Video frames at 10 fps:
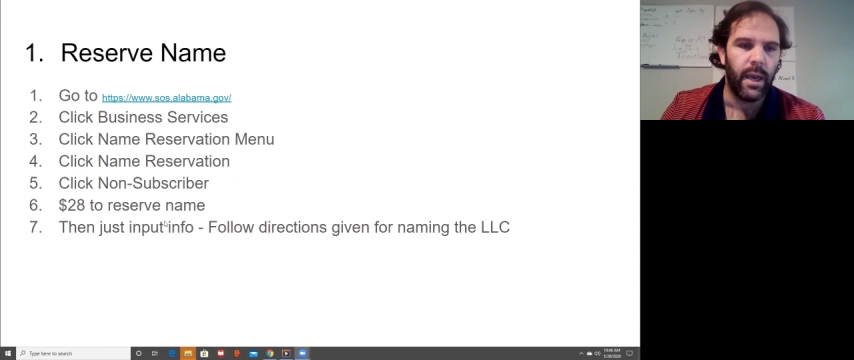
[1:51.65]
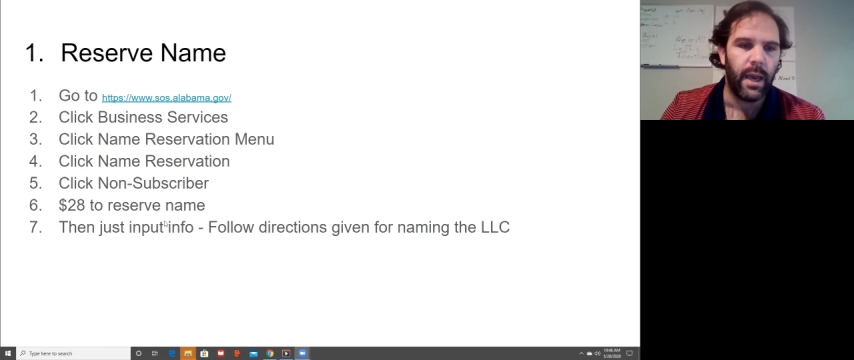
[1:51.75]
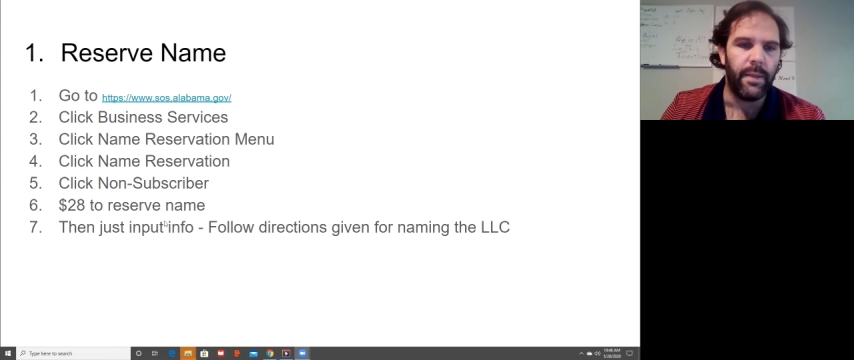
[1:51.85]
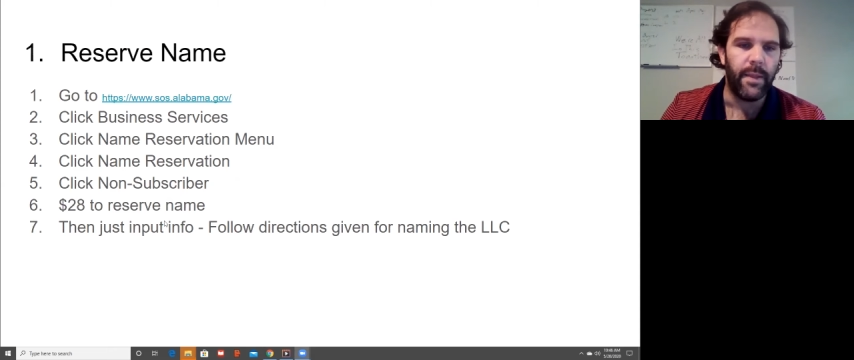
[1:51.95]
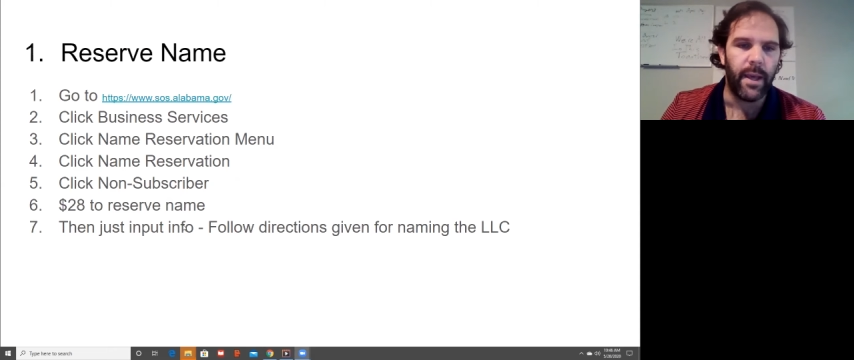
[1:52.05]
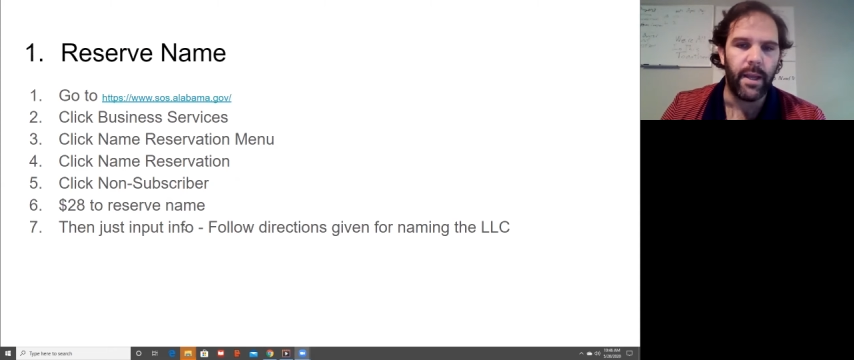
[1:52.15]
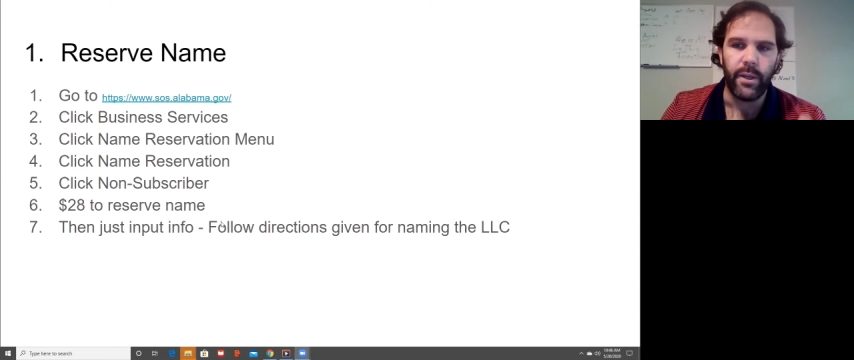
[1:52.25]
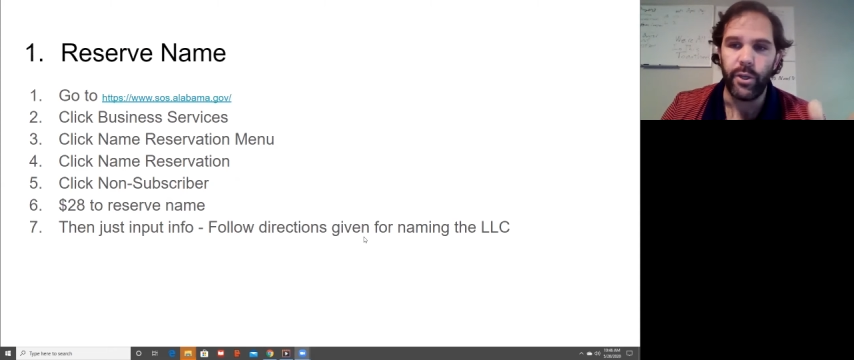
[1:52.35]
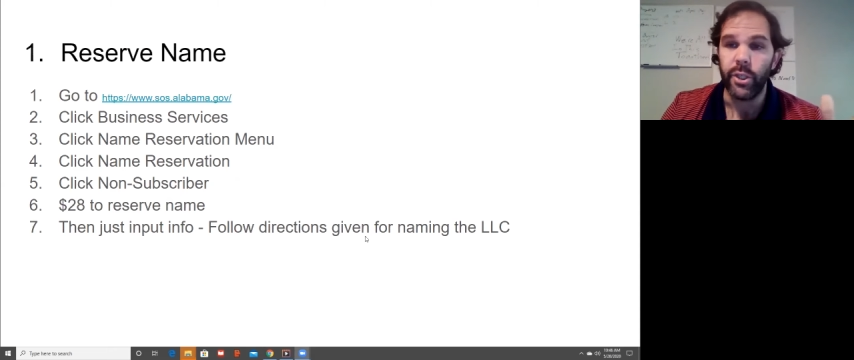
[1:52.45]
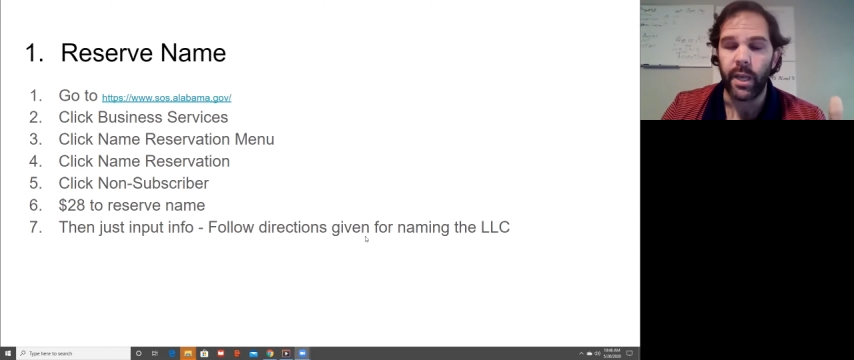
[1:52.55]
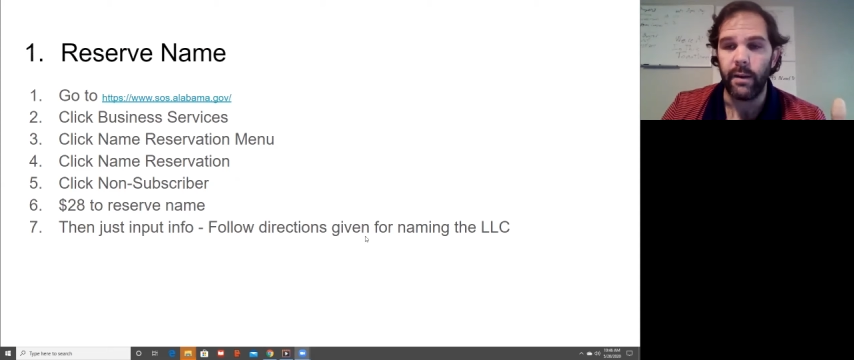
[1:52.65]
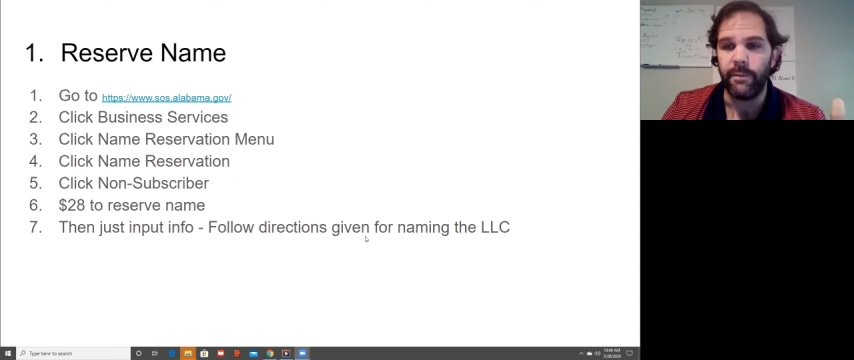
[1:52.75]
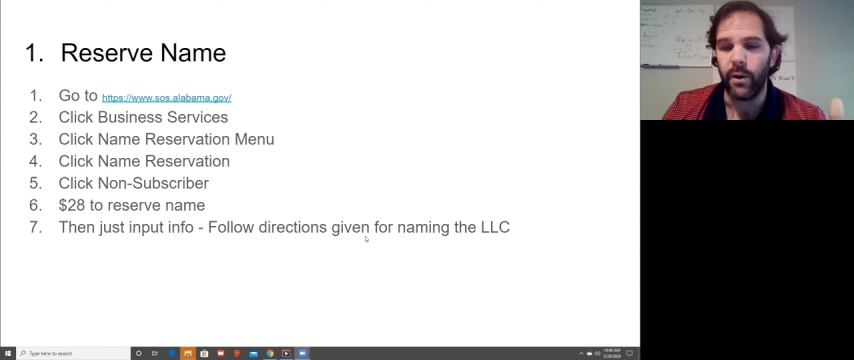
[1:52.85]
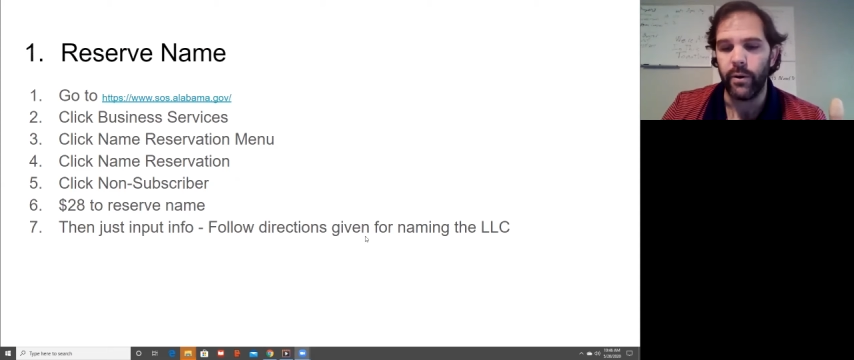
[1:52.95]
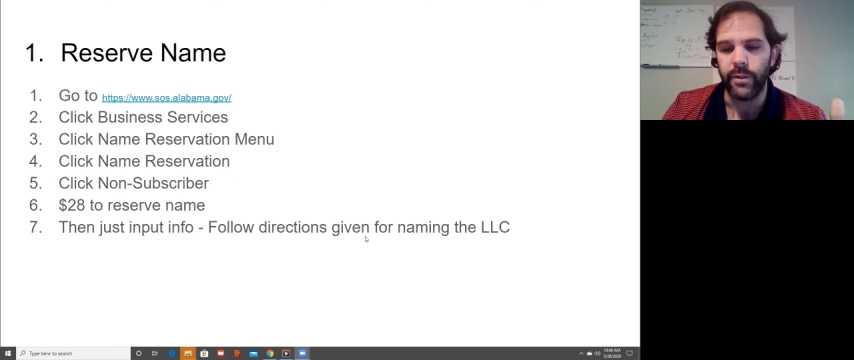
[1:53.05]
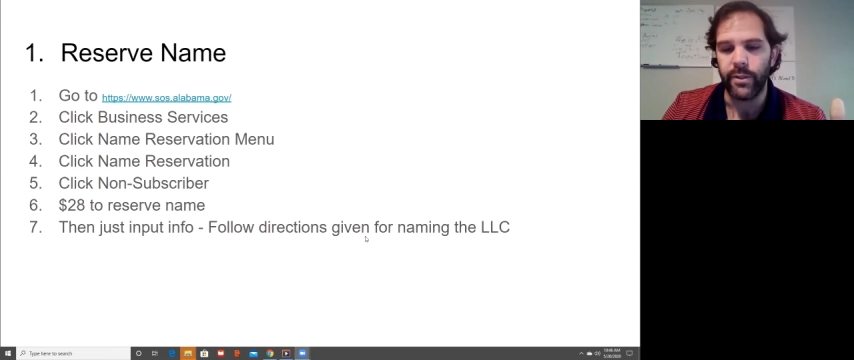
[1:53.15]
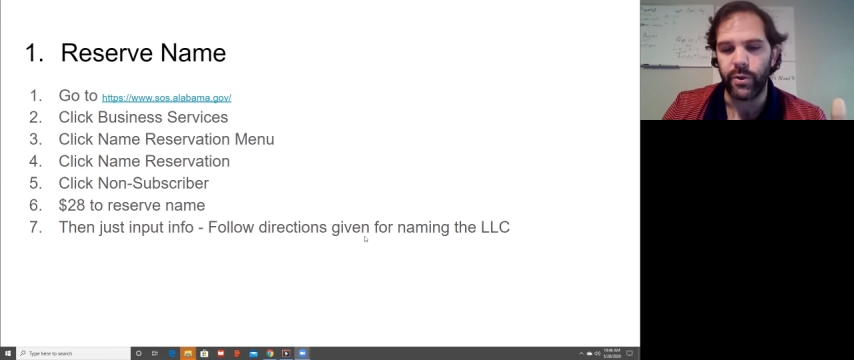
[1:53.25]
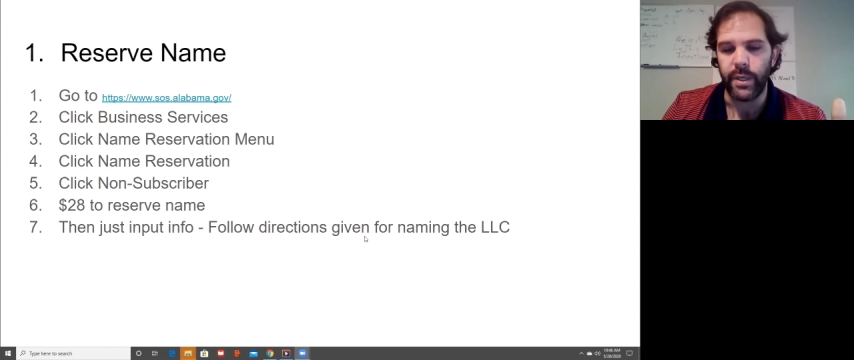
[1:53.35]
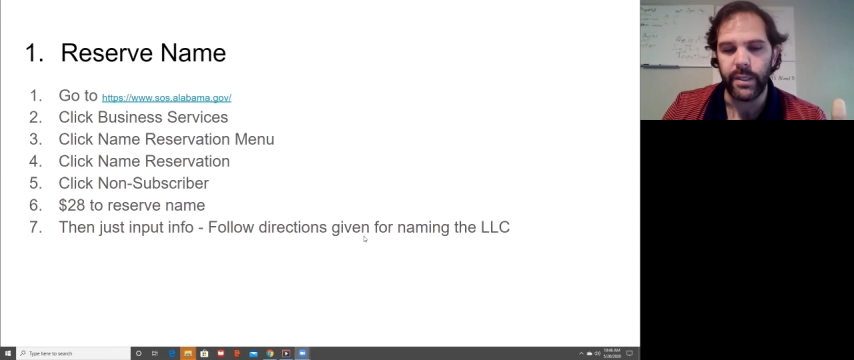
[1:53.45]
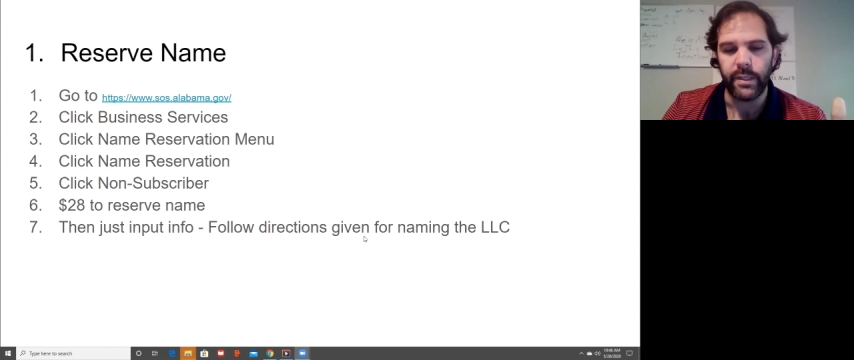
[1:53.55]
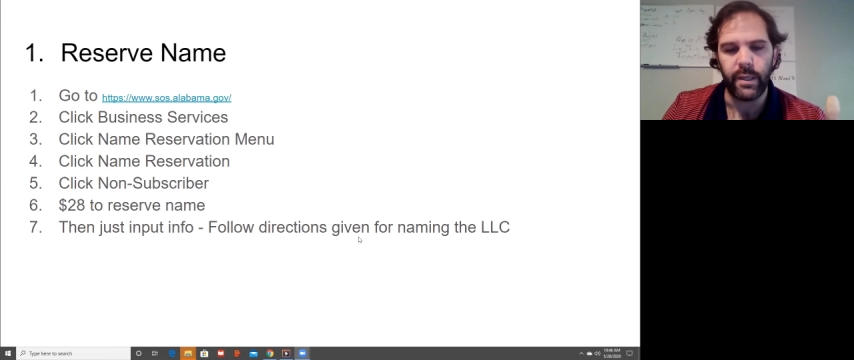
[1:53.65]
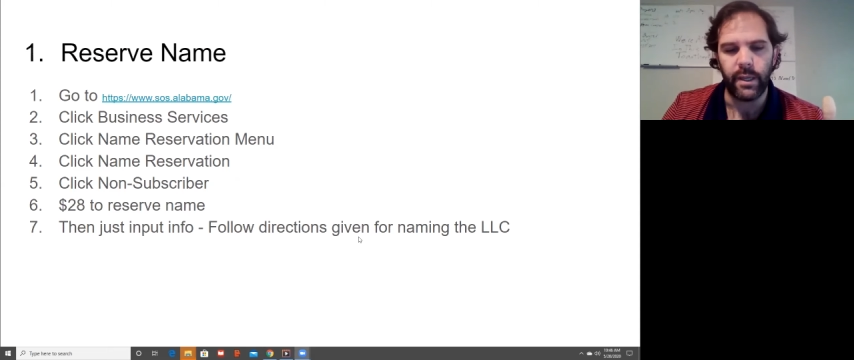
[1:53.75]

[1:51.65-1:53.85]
And then you just kind of follow the screens,